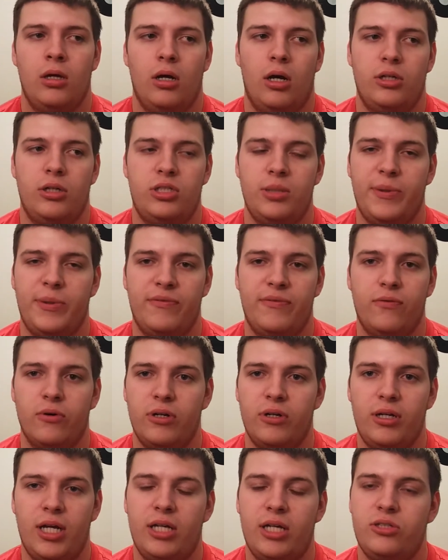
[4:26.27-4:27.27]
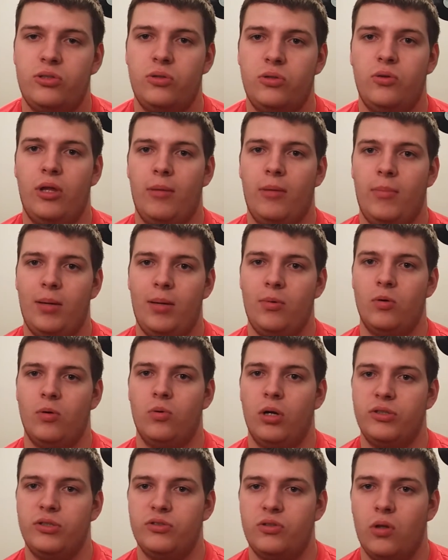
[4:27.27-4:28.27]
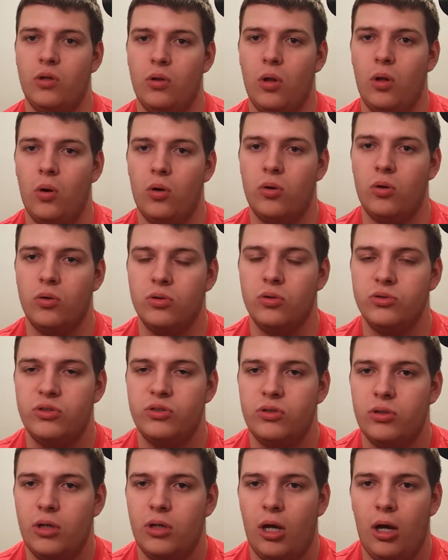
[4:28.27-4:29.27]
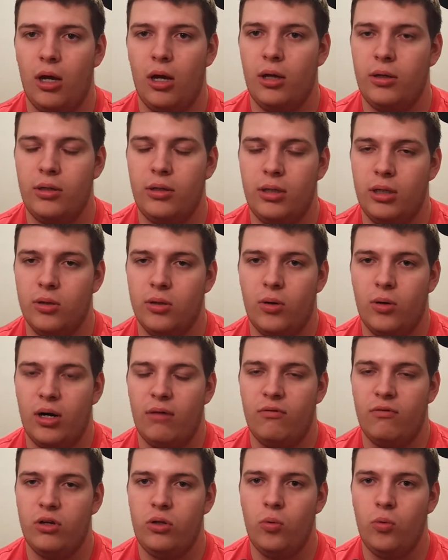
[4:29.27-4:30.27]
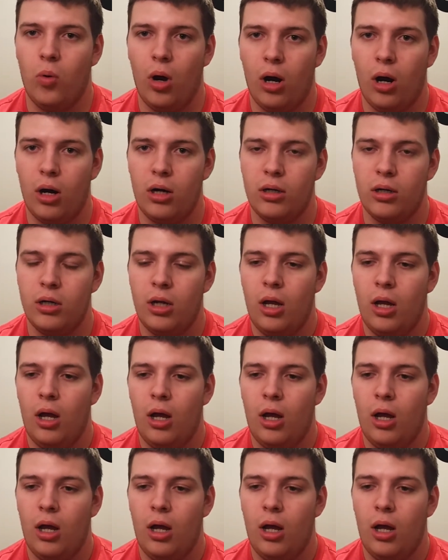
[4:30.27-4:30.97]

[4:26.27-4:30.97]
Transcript: GP40-2 that maybe runs the locals near wherever you are,